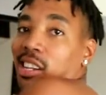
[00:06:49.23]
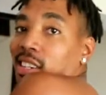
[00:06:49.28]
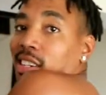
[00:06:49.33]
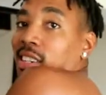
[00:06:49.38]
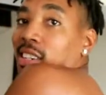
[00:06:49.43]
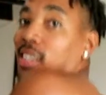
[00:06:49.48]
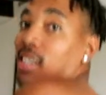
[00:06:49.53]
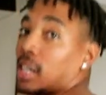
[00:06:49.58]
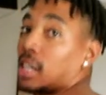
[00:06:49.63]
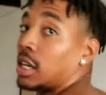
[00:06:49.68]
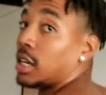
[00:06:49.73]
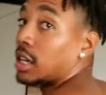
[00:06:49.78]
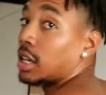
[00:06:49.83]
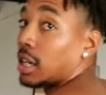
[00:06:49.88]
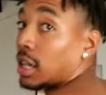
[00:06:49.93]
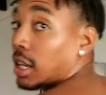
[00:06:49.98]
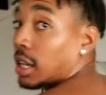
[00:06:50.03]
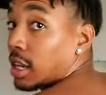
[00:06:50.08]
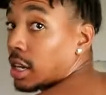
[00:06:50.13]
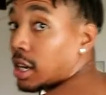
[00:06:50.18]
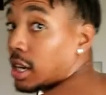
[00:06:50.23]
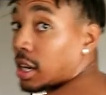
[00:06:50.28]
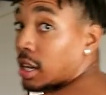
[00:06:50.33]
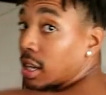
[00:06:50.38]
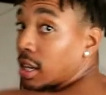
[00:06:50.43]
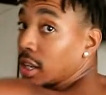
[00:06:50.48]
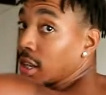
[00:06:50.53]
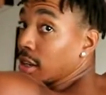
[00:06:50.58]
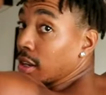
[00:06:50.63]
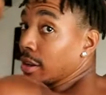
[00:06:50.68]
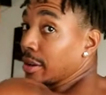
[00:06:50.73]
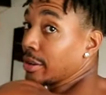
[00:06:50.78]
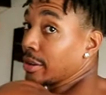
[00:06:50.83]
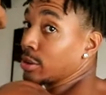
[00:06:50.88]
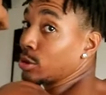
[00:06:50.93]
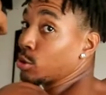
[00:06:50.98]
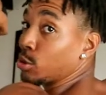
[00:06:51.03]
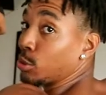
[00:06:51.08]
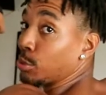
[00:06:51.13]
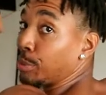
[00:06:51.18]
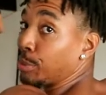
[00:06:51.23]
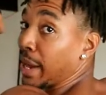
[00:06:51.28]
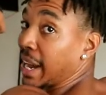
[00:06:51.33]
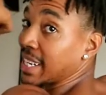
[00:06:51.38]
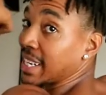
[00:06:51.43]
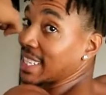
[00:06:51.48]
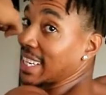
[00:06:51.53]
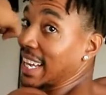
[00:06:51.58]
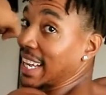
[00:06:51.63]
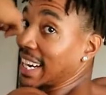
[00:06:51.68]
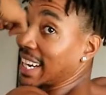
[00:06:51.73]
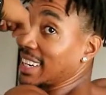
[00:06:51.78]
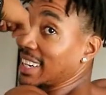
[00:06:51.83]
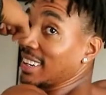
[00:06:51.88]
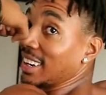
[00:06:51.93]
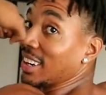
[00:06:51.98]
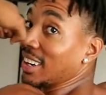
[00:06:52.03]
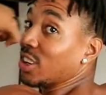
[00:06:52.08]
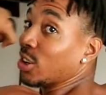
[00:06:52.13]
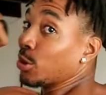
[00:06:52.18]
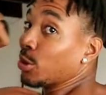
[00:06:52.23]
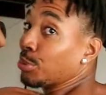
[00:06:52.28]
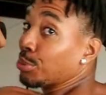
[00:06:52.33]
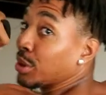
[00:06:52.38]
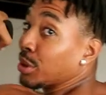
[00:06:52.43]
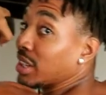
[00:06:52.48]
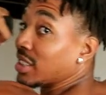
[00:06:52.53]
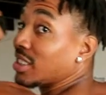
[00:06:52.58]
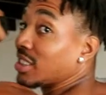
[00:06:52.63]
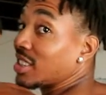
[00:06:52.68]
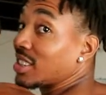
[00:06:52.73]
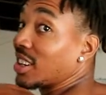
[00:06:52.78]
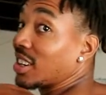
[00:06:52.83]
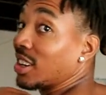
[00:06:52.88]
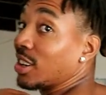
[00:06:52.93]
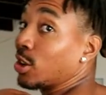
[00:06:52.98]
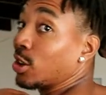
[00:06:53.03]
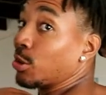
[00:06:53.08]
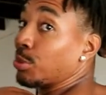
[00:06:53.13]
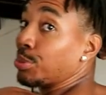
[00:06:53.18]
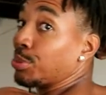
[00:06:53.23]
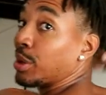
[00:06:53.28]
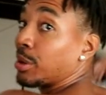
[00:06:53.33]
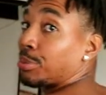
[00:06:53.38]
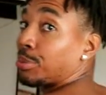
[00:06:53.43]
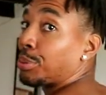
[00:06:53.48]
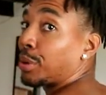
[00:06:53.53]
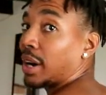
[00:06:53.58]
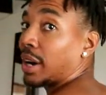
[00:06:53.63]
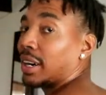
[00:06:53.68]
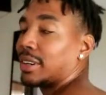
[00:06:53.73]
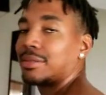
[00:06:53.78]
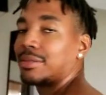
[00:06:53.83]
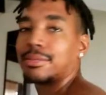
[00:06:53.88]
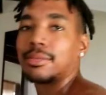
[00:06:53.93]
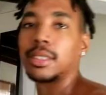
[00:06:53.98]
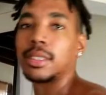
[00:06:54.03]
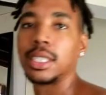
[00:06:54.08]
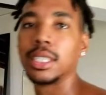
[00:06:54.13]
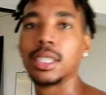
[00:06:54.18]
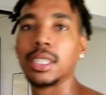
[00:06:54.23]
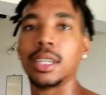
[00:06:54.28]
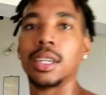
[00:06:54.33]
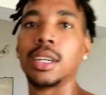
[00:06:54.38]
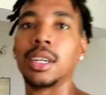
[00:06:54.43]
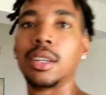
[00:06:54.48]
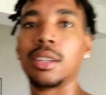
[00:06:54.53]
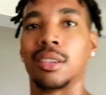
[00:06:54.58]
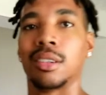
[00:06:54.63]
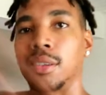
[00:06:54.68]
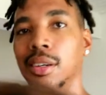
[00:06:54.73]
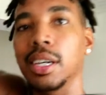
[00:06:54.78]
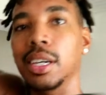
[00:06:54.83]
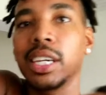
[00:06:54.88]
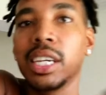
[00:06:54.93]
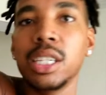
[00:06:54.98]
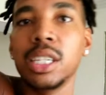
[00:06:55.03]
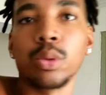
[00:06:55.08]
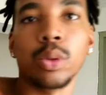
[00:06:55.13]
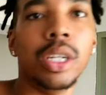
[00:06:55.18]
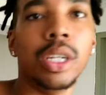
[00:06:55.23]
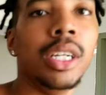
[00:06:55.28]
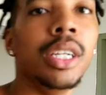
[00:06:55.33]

You know? Oh, back's lacking a little bit, just a little bit, but here's what it